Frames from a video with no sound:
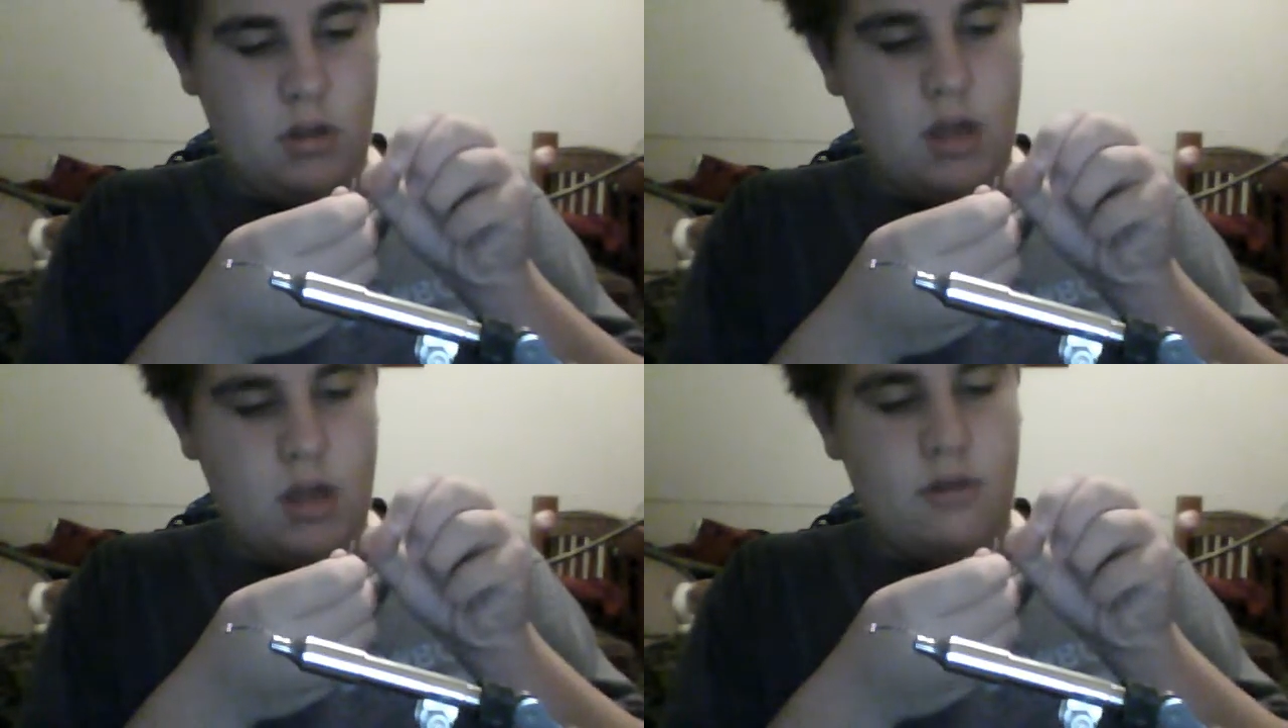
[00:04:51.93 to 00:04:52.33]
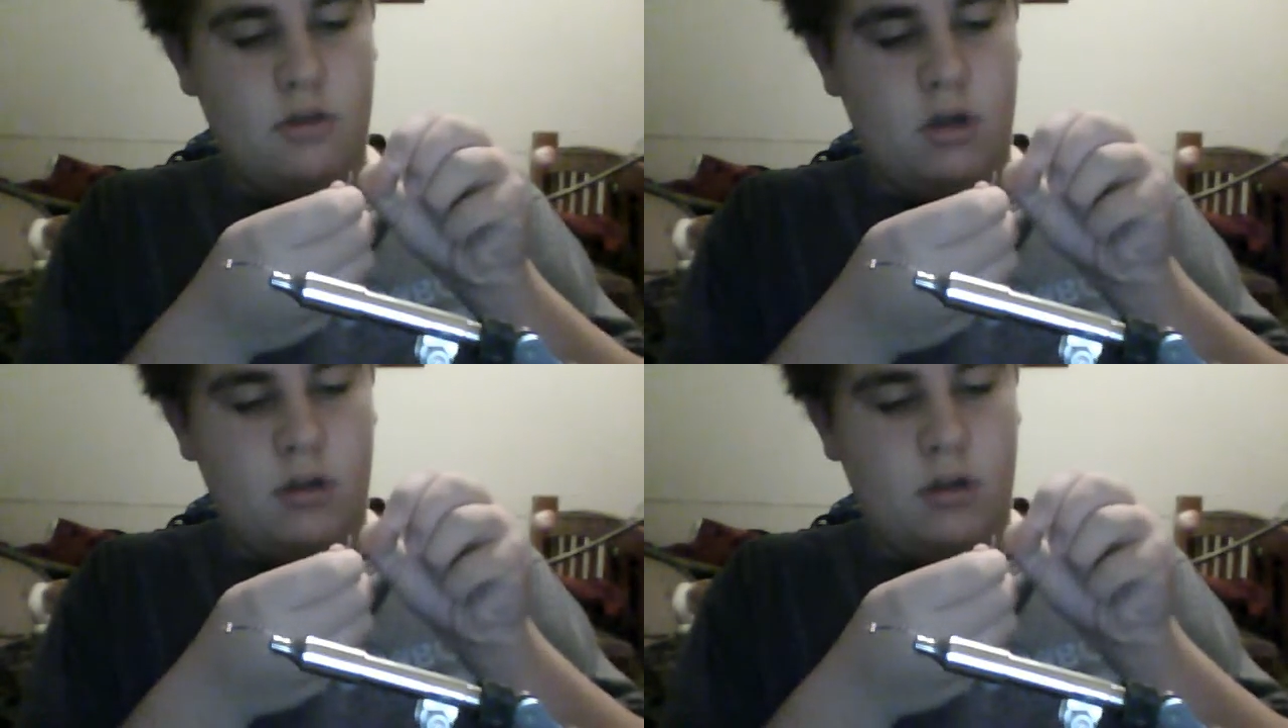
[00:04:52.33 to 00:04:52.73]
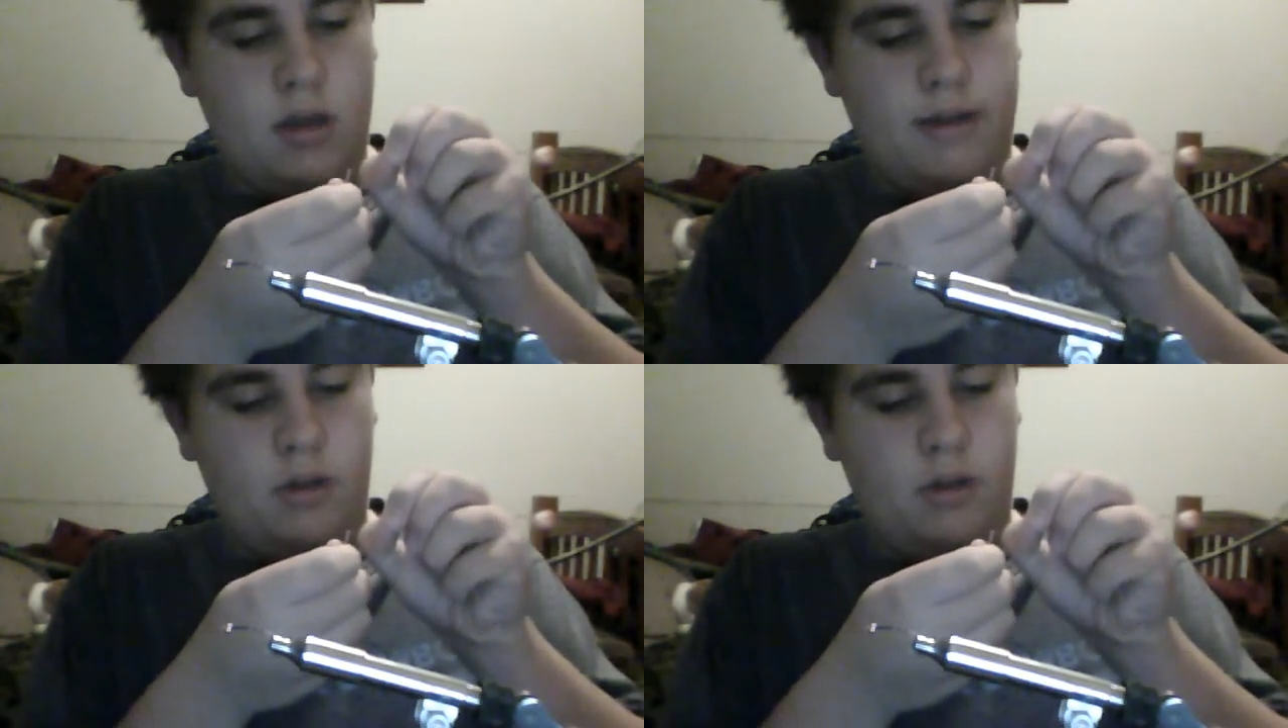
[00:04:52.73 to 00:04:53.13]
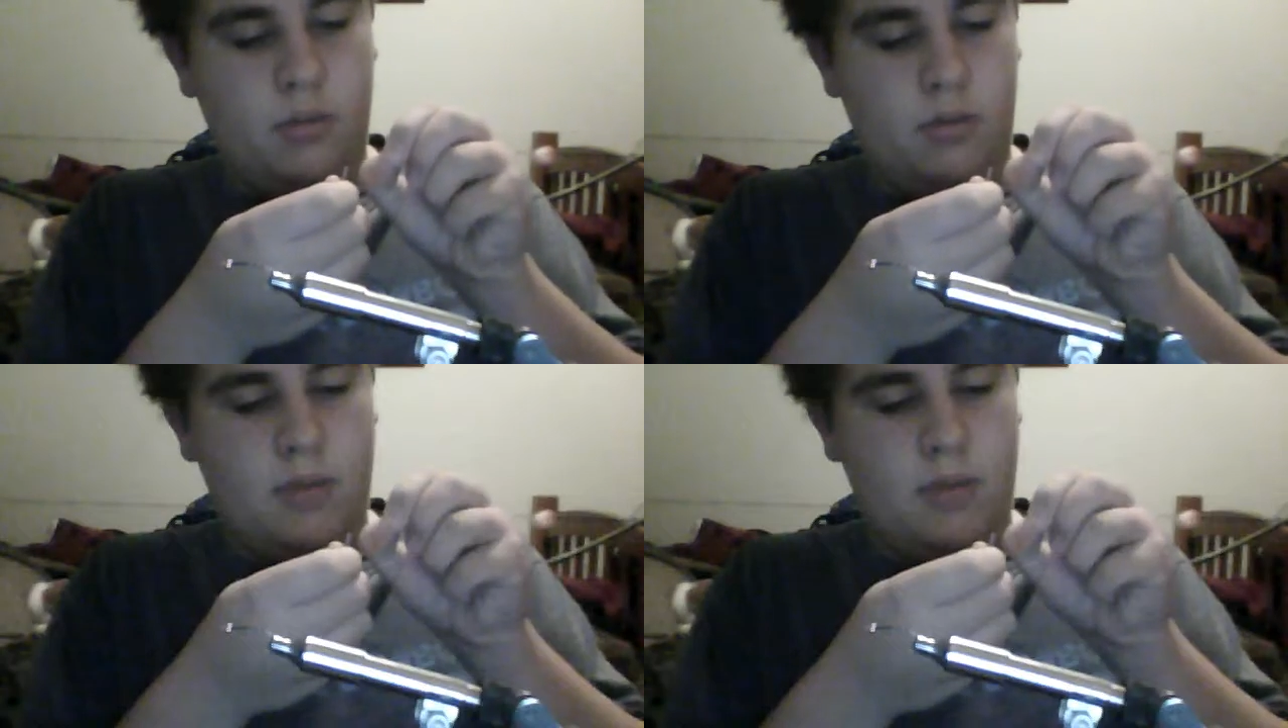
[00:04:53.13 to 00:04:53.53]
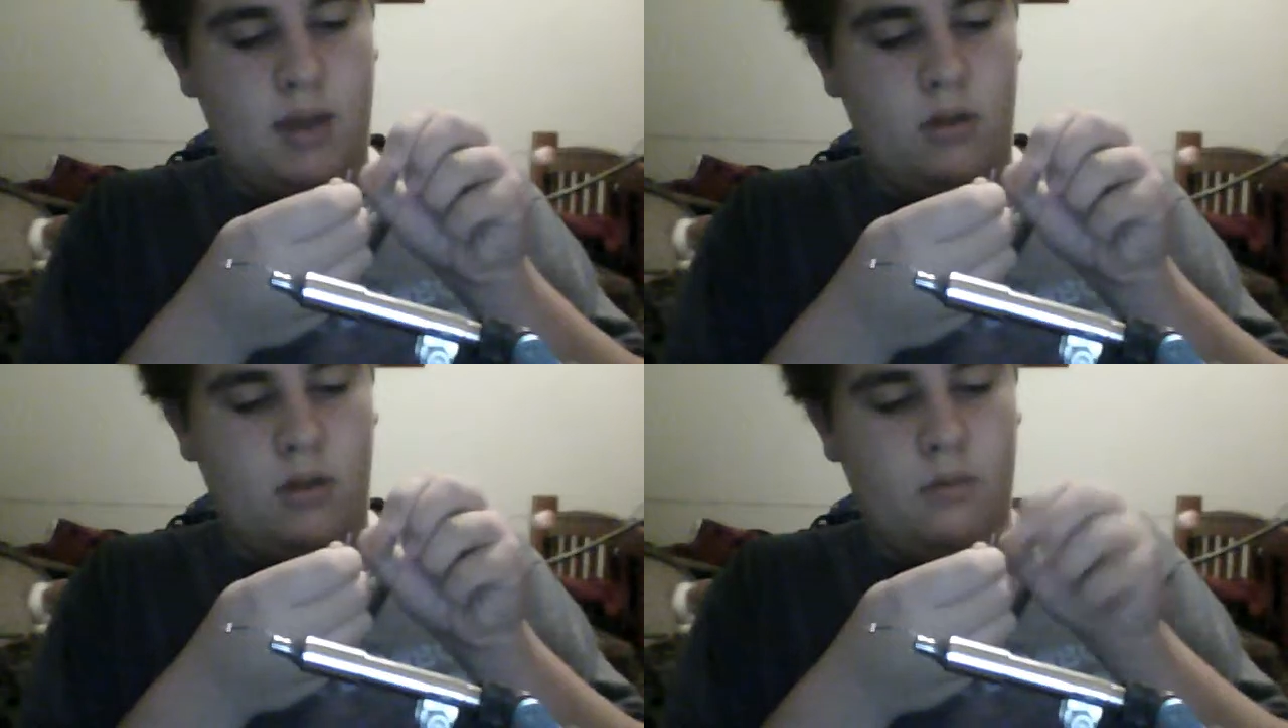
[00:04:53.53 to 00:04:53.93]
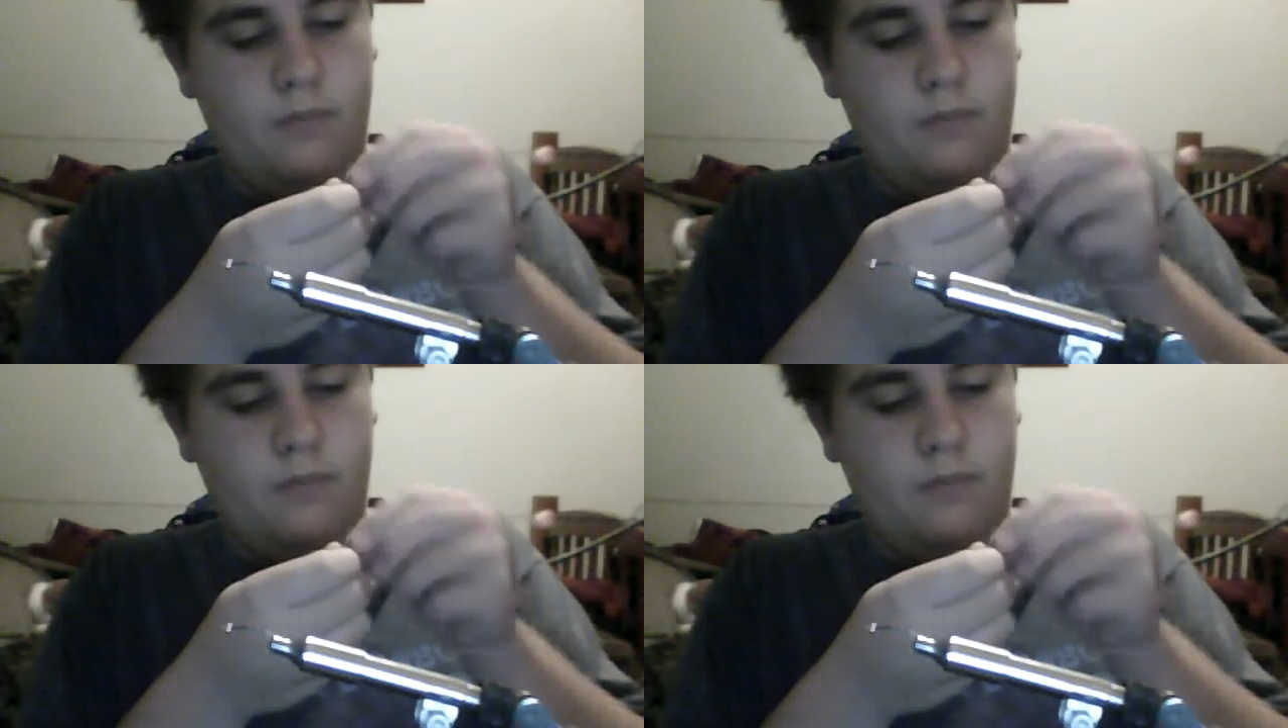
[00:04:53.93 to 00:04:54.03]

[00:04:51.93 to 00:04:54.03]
I should call it mag loop or a bait loop.